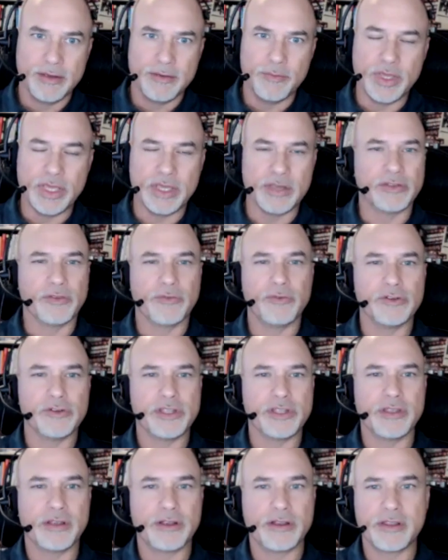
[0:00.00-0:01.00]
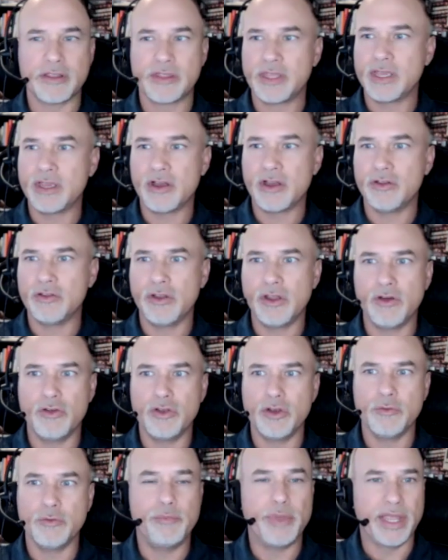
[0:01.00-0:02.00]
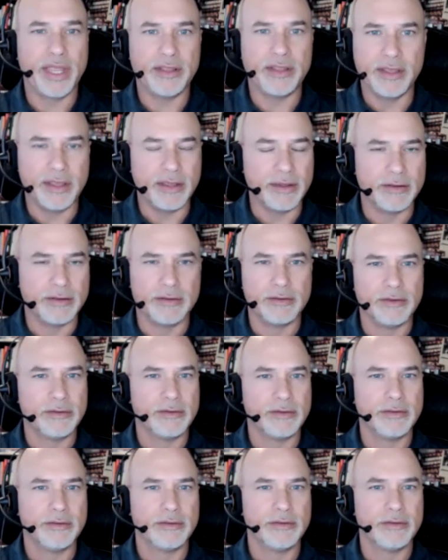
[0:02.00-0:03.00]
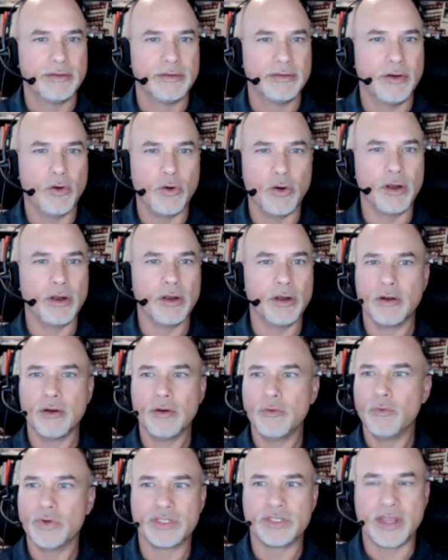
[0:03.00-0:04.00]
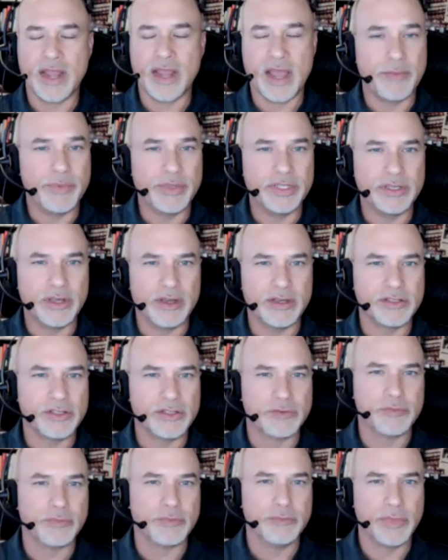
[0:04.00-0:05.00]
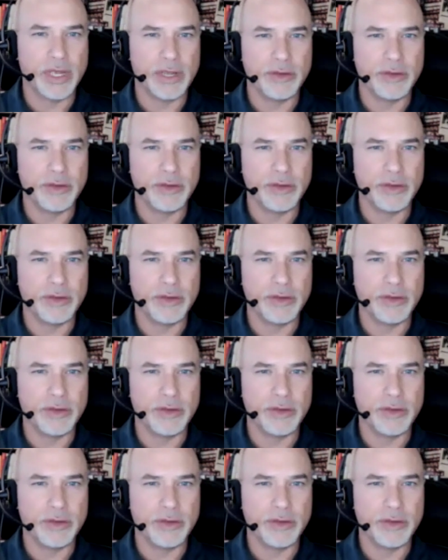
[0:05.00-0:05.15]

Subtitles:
Because the first thing they're going to think, oh no, you're bailing, or what's going to happen to us and my